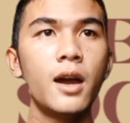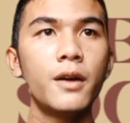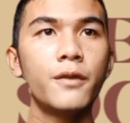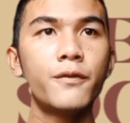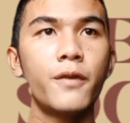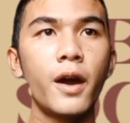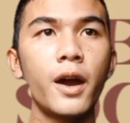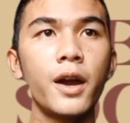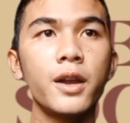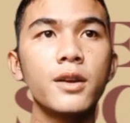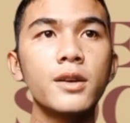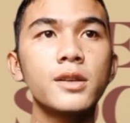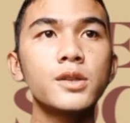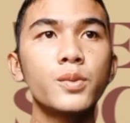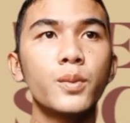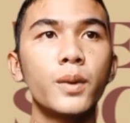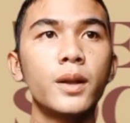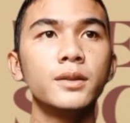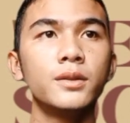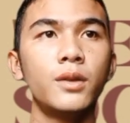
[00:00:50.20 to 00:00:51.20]

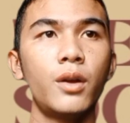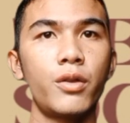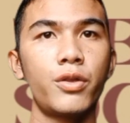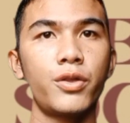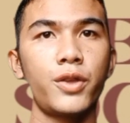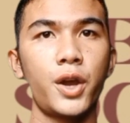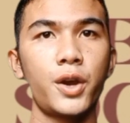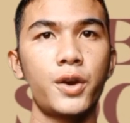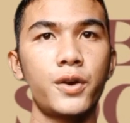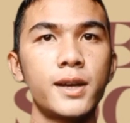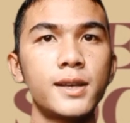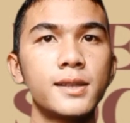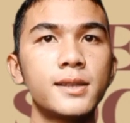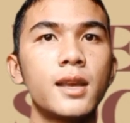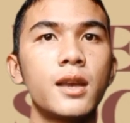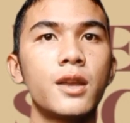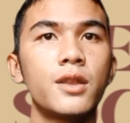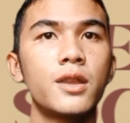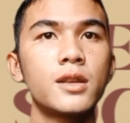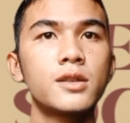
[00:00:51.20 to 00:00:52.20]
Various well known
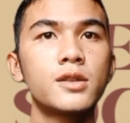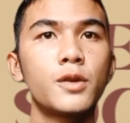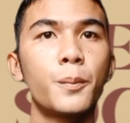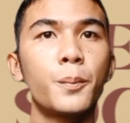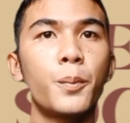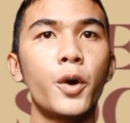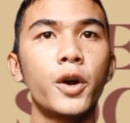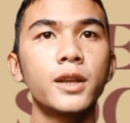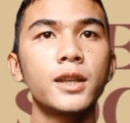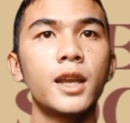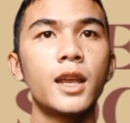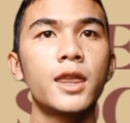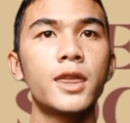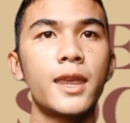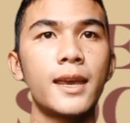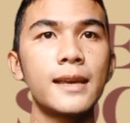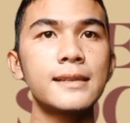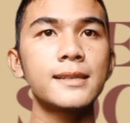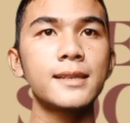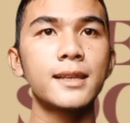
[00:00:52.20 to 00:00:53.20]
theories that supported
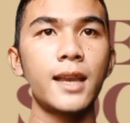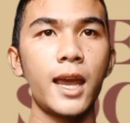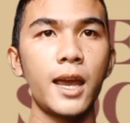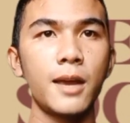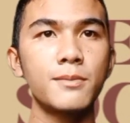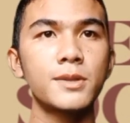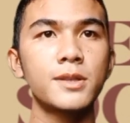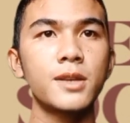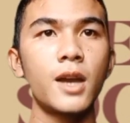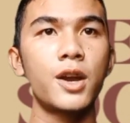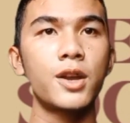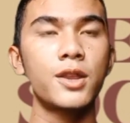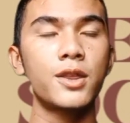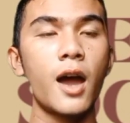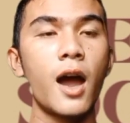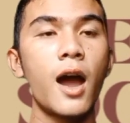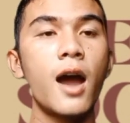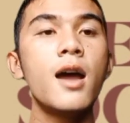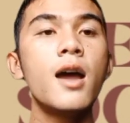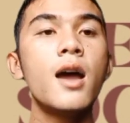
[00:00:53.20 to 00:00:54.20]
these claims are
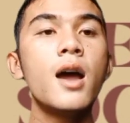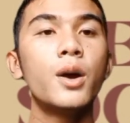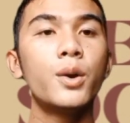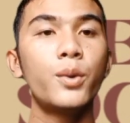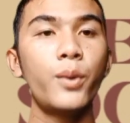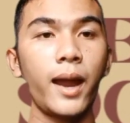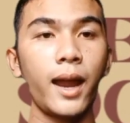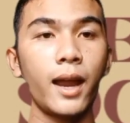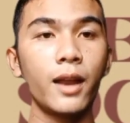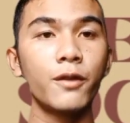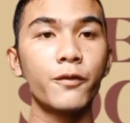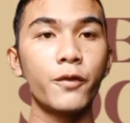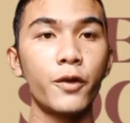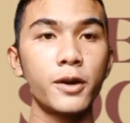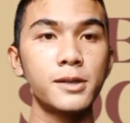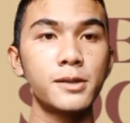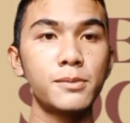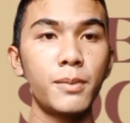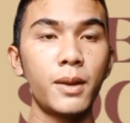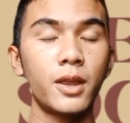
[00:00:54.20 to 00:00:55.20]
the
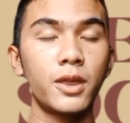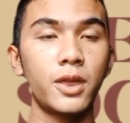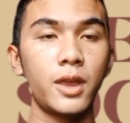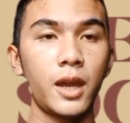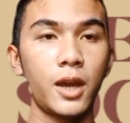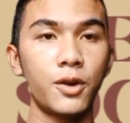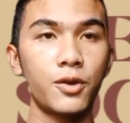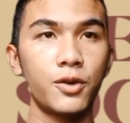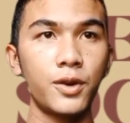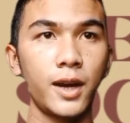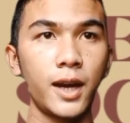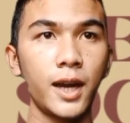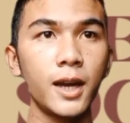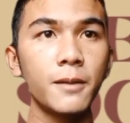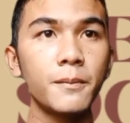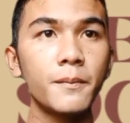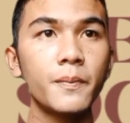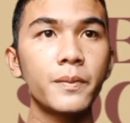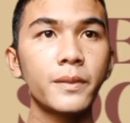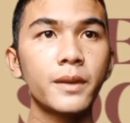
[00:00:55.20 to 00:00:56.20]
reinforcement
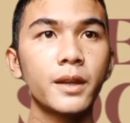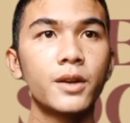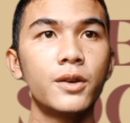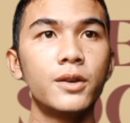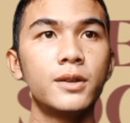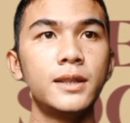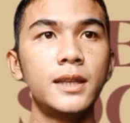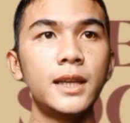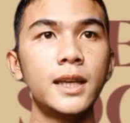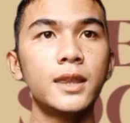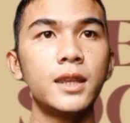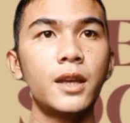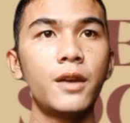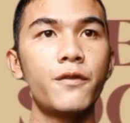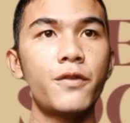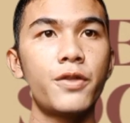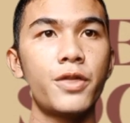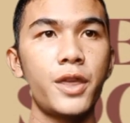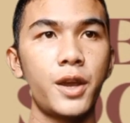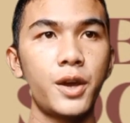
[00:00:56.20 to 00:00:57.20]
theory,
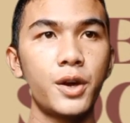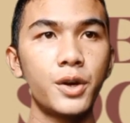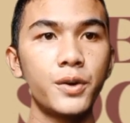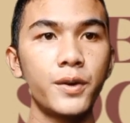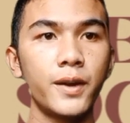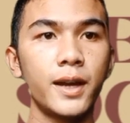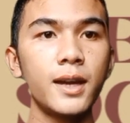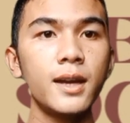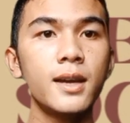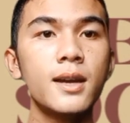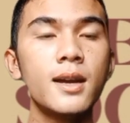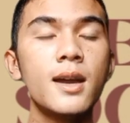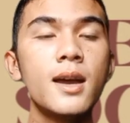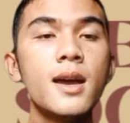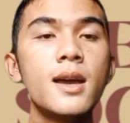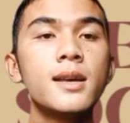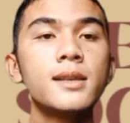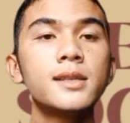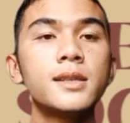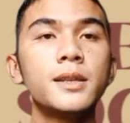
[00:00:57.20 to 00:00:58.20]
cognitive theory,
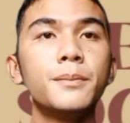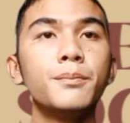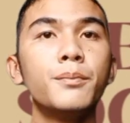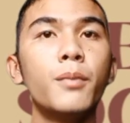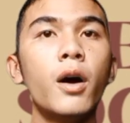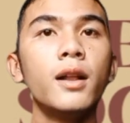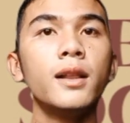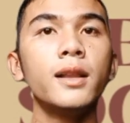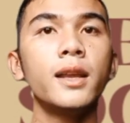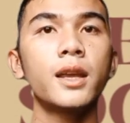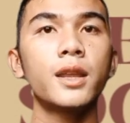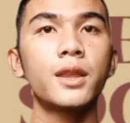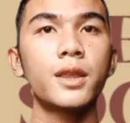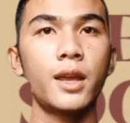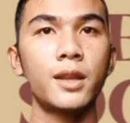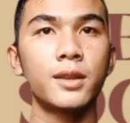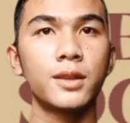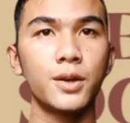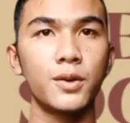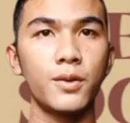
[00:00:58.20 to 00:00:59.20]
symbolic
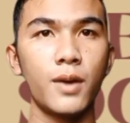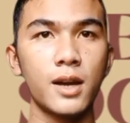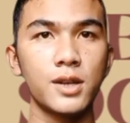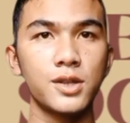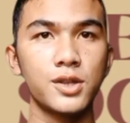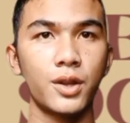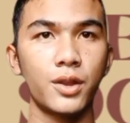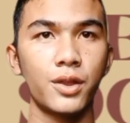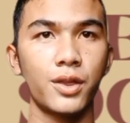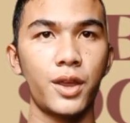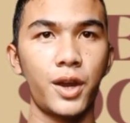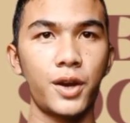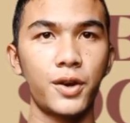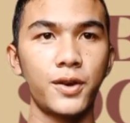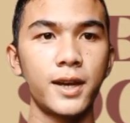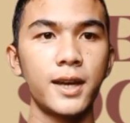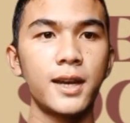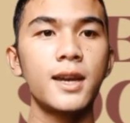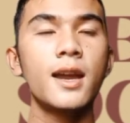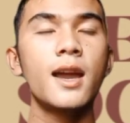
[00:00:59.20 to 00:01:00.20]
interaction
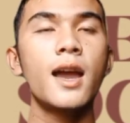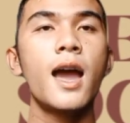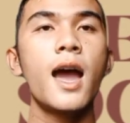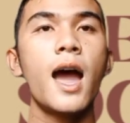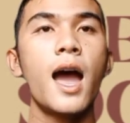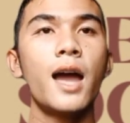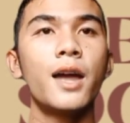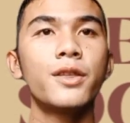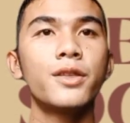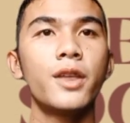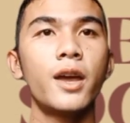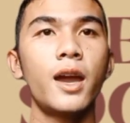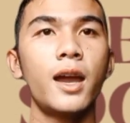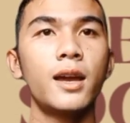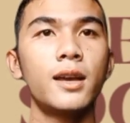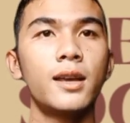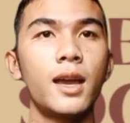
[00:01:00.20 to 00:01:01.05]
theory, and the